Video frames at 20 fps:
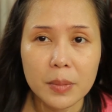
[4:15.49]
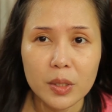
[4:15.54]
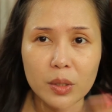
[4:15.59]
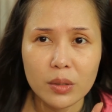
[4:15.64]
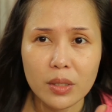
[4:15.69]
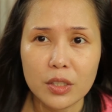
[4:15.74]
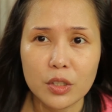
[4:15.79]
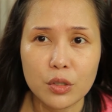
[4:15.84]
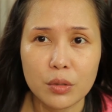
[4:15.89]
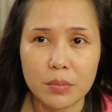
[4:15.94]
but
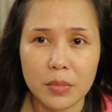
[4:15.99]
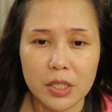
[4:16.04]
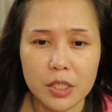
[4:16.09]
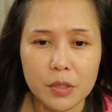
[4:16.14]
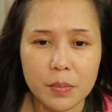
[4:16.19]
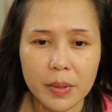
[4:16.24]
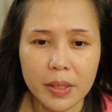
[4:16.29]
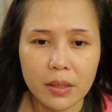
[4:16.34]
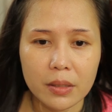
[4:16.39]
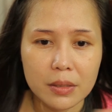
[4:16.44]
not too
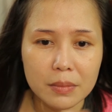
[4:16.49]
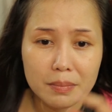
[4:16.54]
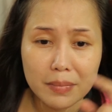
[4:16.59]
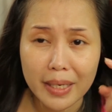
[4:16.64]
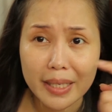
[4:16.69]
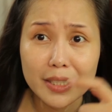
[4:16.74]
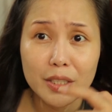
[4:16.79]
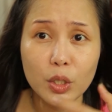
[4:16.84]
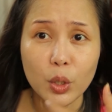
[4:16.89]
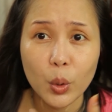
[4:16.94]
much, because
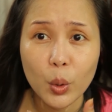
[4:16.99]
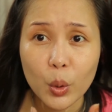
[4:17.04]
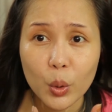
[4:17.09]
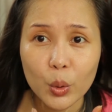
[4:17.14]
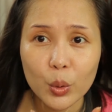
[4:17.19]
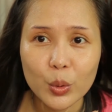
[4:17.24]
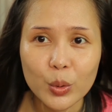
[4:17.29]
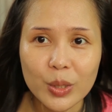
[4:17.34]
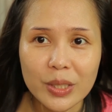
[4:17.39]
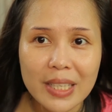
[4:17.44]
my
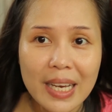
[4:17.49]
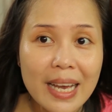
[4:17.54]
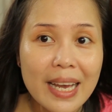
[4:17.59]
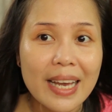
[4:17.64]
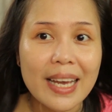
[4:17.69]
nose